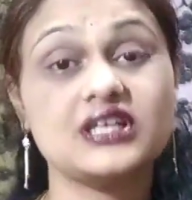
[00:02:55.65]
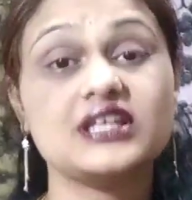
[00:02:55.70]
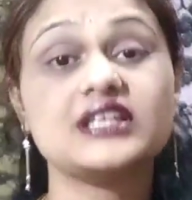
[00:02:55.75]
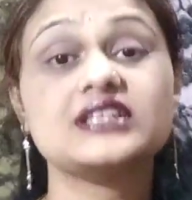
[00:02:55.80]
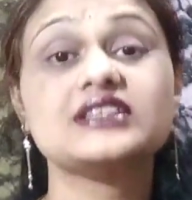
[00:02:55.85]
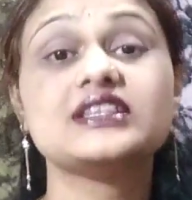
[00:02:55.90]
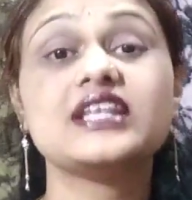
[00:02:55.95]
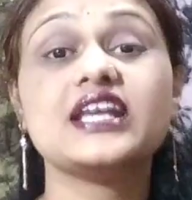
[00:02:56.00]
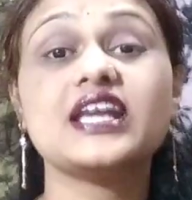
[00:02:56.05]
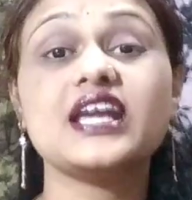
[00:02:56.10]

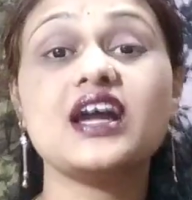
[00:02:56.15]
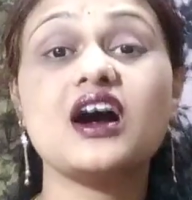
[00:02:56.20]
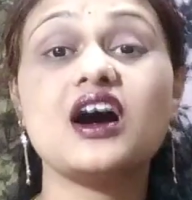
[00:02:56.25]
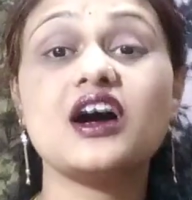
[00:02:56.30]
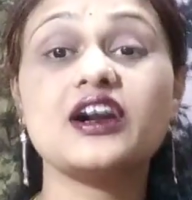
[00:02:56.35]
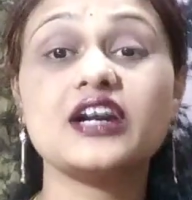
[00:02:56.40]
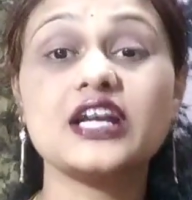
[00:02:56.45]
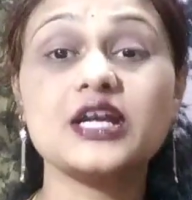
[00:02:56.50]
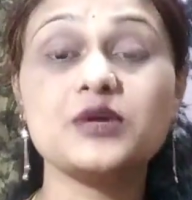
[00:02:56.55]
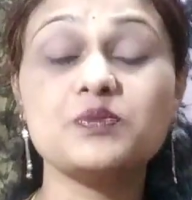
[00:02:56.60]
They
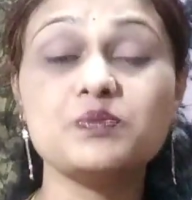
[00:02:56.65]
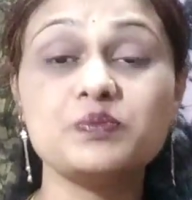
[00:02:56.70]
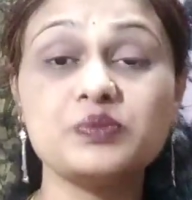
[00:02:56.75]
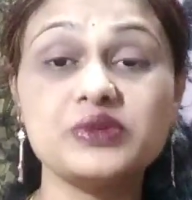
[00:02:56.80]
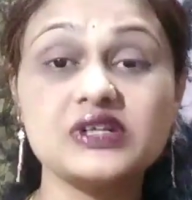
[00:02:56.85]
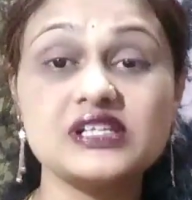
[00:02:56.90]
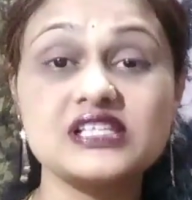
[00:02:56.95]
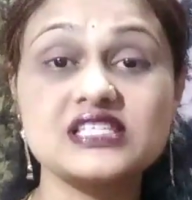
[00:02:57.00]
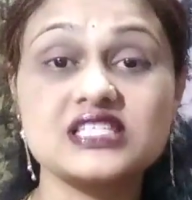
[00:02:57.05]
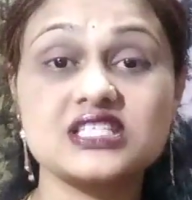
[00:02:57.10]
are
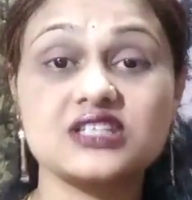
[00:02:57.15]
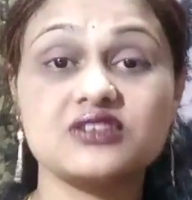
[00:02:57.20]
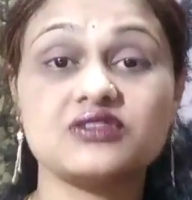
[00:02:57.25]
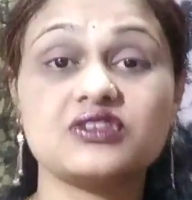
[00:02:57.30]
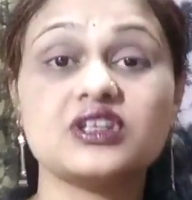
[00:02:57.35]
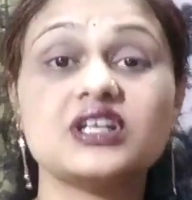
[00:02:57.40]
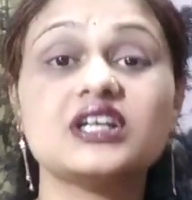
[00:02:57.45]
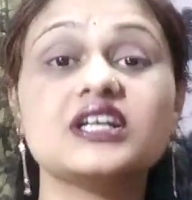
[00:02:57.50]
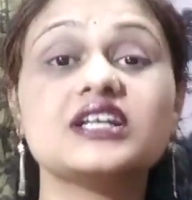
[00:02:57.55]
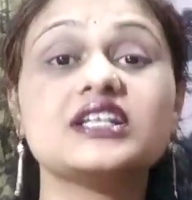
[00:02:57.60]
impulsive.
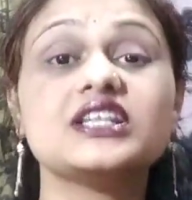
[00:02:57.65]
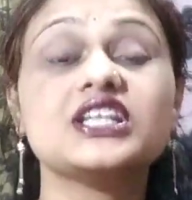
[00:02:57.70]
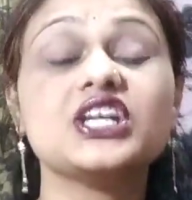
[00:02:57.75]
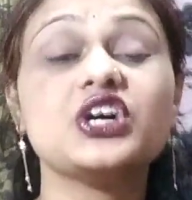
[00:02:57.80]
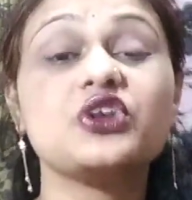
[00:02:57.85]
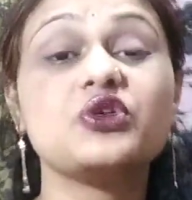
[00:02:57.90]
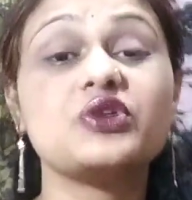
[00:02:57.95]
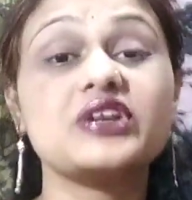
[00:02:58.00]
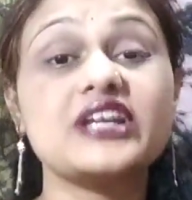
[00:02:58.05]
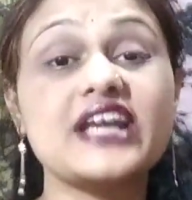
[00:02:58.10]

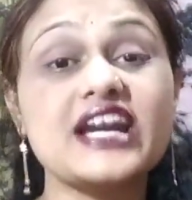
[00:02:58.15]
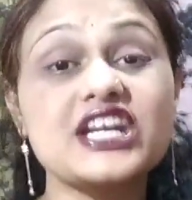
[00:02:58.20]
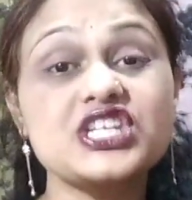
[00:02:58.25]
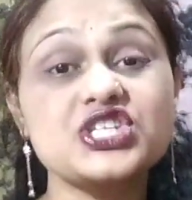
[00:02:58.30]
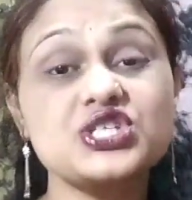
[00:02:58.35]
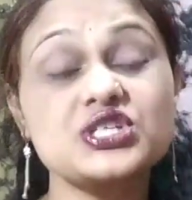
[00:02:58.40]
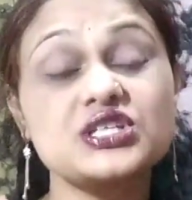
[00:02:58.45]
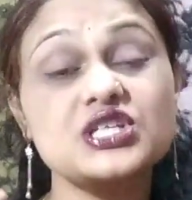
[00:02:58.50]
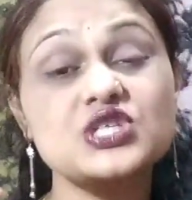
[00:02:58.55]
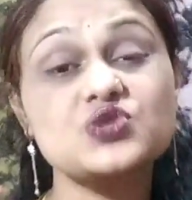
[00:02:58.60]
Their
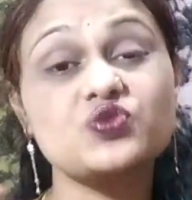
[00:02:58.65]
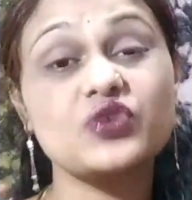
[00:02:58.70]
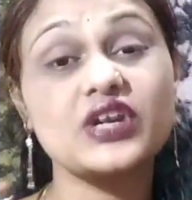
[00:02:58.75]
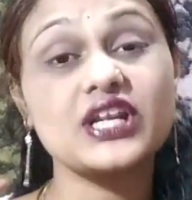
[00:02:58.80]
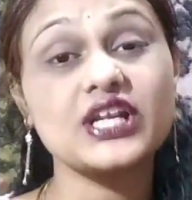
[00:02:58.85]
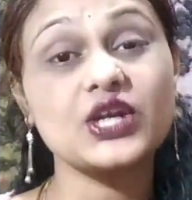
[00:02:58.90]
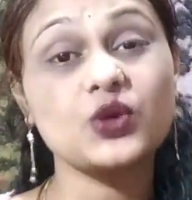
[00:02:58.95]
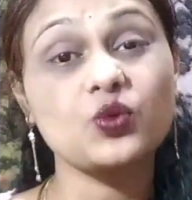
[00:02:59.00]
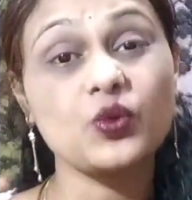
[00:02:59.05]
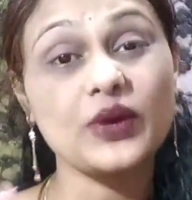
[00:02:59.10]
reaction is
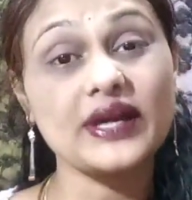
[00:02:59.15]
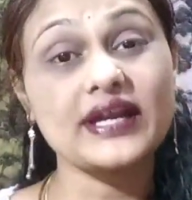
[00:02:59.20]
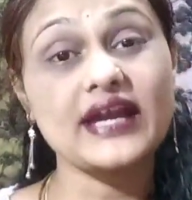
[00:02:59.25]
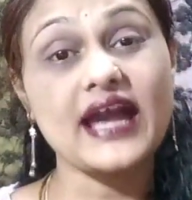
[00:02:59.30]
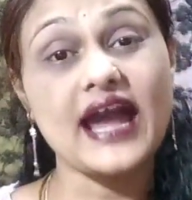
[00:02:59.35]
very quick